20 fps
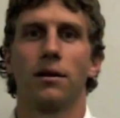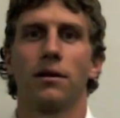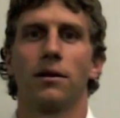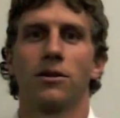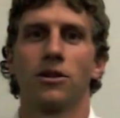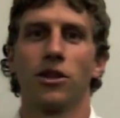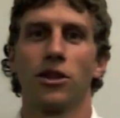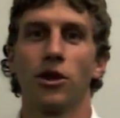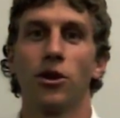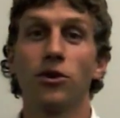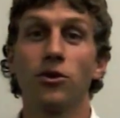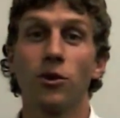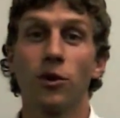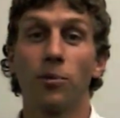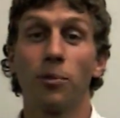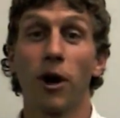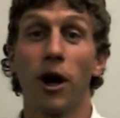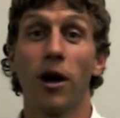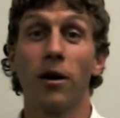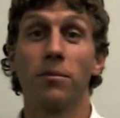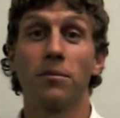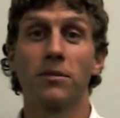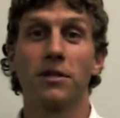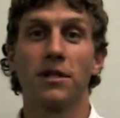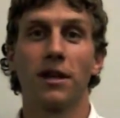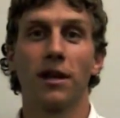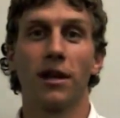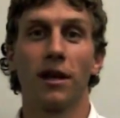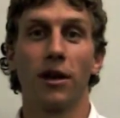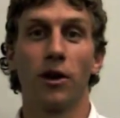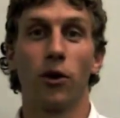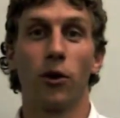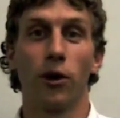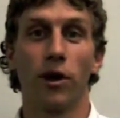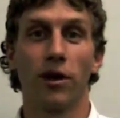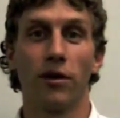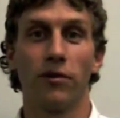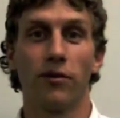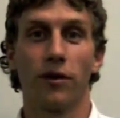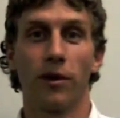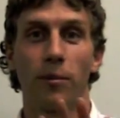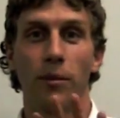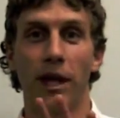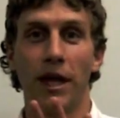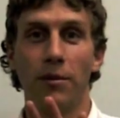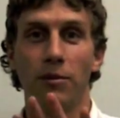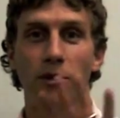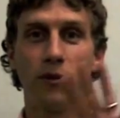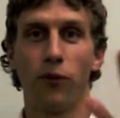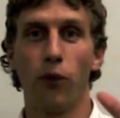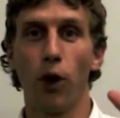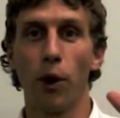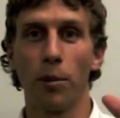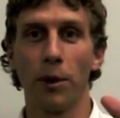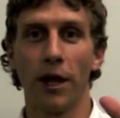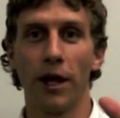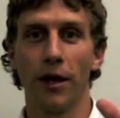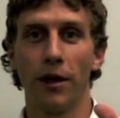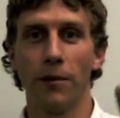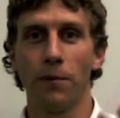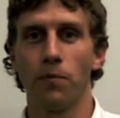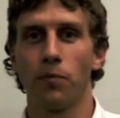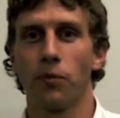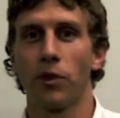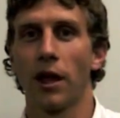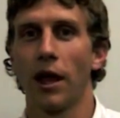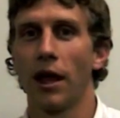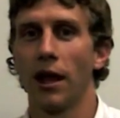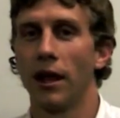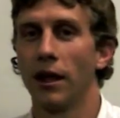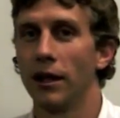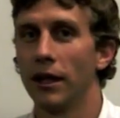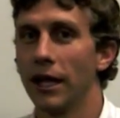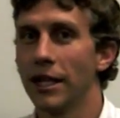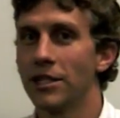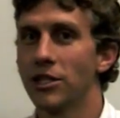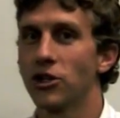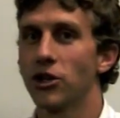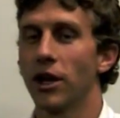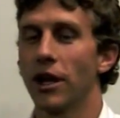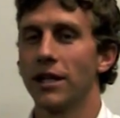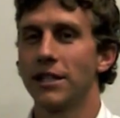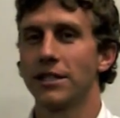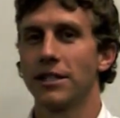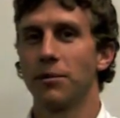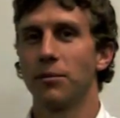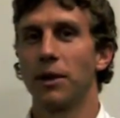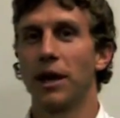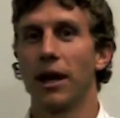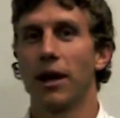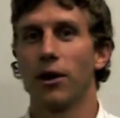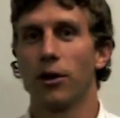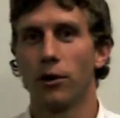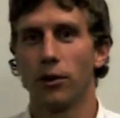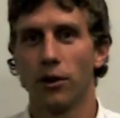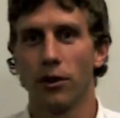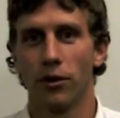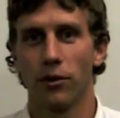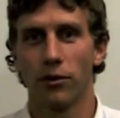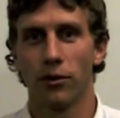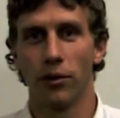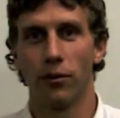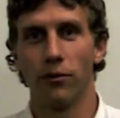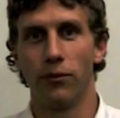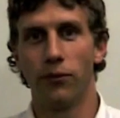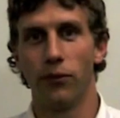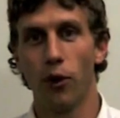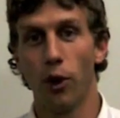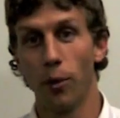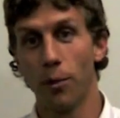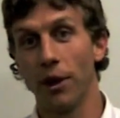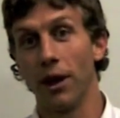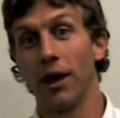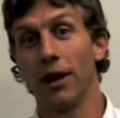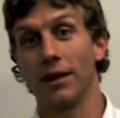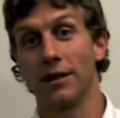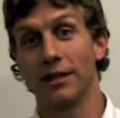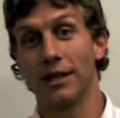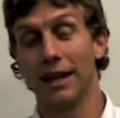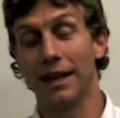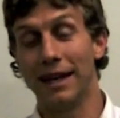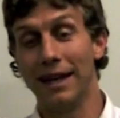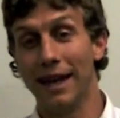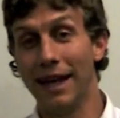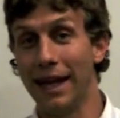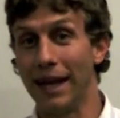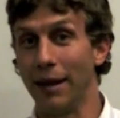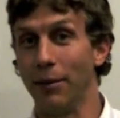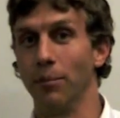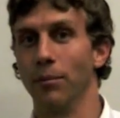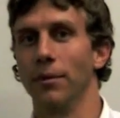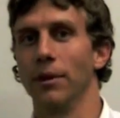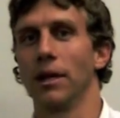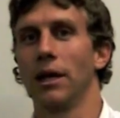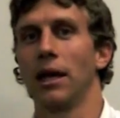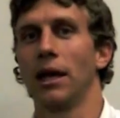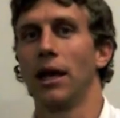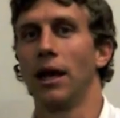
So those were problems going from name to formula. Let's try some now from formula to name.